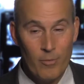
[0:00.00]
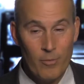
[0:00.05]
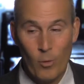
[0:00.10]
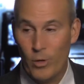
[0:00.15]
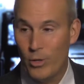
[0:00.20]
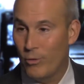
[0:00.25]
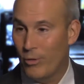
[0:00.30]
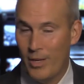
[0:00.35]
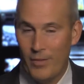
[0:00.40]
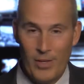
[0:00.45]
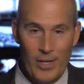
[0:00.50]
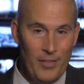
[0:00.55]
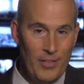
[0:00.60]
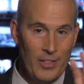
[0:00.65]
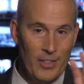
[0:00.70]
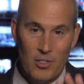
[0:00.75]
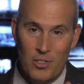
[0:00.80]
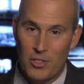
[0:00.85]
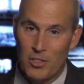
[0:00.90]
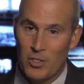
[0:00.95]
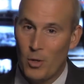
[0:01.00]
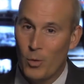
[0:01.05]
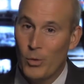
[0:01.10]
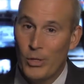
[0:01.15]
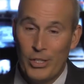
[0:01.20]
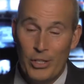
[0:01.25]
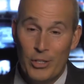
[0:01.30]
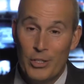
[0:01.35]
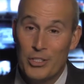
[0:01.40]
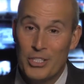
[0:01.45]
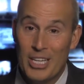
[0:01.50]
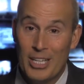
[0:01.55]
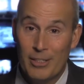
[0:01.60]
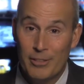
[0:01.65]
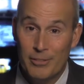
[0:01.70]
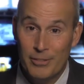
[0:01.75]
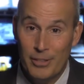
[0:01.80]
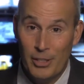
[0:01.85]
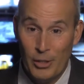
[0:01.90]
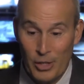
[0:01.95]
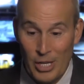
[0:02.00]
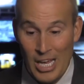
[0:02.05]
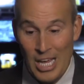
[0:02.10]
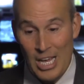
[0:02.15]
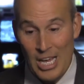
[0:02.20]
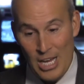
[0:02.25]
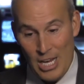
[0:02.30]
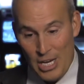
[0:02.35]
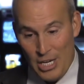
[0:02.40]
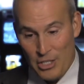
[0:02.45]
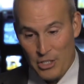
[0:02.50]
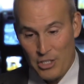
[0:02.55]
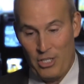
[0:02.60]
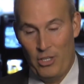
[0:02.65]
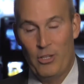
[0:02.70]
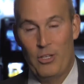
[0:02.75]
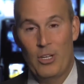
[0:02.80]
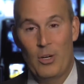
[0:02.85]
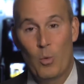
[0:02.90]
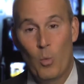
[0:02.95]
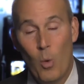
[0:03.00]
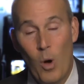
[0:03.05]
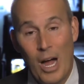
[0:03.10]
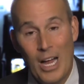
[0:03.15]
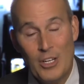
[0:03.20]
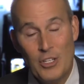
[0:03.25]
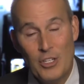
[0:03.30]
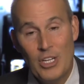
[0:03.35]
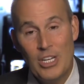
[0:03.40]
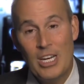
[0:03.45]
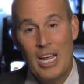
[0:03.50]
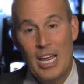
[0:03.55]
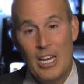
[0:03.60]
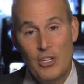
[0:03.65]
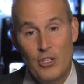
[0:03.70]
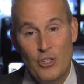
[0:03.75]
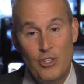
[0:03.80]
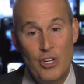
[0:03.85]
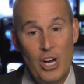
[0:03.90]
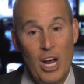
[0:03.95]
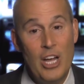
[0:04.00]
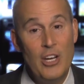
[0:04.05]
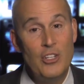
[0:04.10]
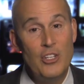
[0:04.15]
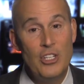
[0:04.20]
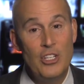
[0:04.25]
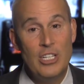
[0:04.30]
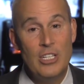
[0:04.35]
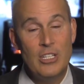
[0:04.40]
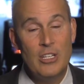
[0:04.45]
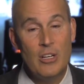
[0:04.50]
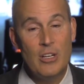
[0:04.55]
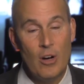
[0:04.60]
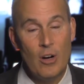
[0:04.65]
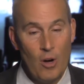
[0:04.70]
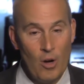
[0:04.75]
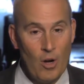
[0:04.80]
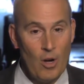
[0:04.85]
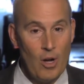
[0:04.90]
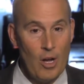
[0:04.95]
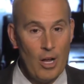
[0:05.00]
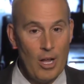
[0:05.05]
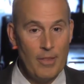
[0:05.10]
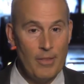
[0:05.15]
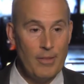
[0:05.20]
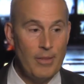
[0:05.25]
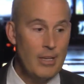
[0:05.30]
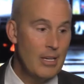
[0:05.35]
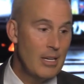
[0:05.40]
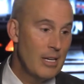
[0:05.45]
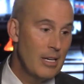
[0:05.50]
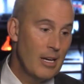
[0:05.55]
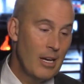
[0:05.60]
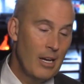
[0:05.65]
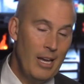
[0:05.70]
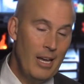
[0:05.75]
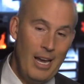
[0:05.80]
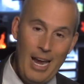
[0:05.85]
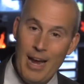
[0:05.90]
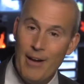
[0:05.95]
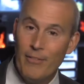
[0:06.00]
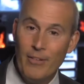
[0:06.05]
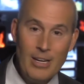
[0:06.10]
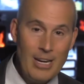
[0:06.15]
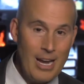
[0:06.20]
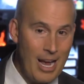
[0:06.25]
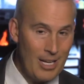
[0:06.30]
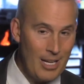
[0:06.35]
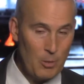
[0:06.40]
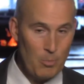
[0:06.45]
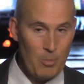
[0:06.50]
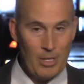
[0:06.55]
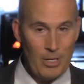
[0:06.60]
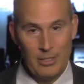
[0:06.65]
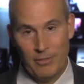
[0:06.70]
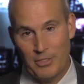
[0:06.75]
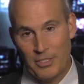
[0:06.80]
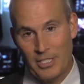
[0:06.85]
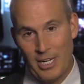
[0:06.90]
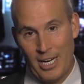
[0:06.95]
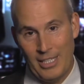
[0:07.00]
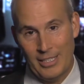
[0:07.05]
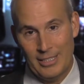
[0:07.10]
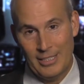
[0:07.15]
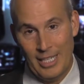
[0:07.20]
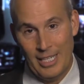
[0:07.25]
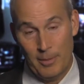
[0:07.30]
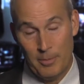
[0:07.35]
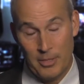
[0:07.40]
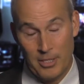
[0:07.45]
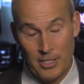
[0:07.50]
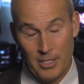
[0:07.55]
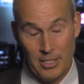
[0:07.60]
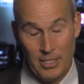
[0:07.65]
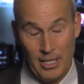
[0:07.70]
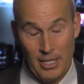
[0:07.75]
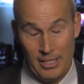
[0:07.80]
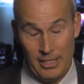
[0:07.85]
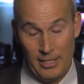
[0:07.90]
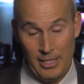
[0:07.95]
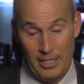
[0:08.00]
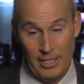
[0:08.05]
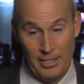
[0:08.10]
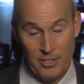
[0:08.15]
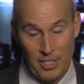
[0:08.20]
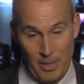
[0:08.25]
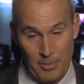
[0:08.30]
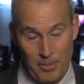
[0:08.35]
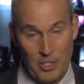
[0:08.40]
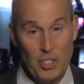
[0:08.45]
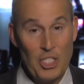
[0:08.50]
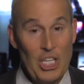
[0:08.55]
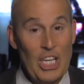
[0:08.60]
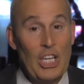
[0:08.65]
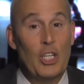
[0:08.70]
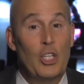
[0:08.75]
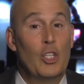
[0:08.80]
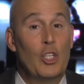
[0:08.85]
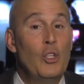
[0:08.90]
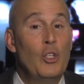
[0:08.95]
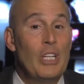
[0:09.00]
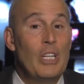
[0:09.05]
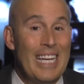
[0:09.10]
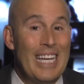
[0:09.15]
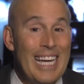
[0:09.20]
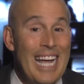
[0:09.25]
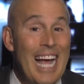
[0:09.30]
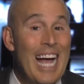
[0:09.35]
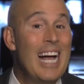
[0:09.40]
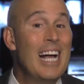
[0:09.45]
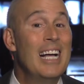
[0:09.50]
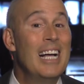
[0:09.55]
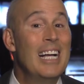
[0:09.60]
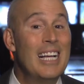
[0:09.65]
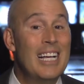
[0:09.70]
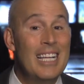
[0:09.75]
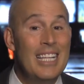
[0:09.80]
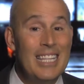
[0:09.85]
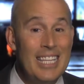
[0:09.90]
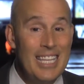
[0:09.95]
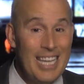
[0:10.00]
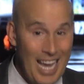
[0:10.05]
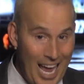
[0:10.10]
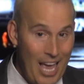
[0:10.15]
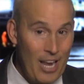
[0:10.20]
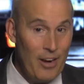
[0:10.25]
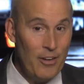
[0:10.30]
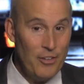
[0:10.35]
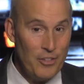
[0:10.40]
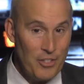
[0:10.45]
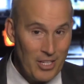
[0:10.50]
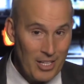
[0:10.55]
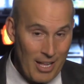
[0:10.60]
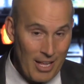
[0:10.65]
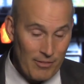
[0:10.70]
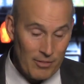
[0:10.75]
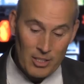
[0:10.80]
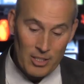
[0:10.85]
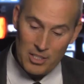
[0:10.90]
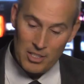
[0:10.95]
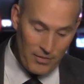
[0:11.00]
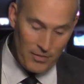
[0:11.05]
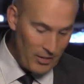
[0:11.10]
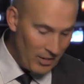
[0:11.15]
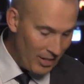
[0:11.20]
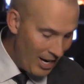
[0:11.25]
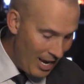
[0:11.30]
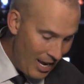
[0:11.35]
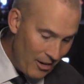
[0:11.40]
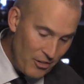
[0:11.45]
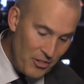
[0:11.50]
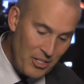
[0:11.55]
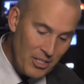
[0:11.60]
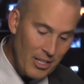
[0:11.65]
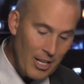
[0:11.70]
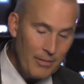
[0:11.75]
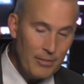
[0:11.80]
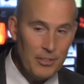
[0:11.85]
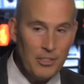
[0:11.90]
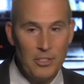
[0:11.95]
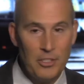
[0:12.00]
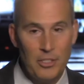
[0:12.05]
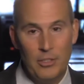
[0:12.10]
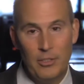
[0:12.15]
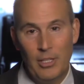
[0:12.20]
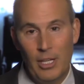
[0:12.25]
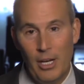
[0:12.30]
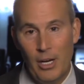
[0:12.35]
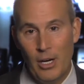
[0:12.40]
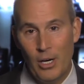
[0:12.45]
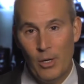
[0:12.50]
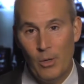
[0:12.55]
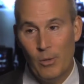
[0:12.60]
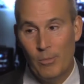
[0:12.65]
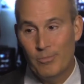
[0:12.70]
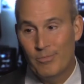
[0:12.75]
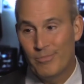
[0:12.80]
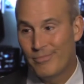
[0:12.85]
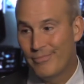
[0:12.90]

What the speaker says: for you, even if it's just holding your cell phone, so you can watch it and judge it on every aspect of style and substance, including the energy level. Because if your energy level is too low,